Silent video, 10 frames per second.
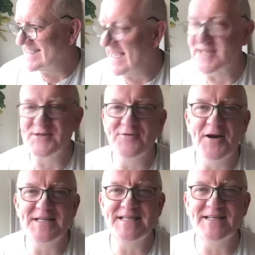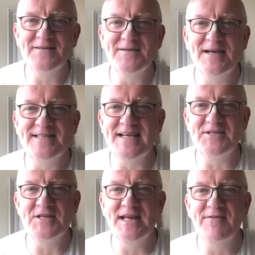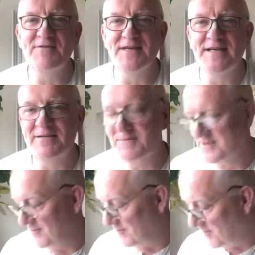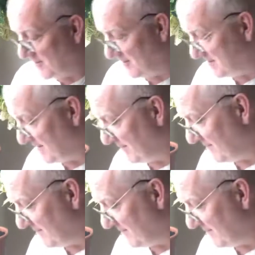categorizing essentially everything in the material world as being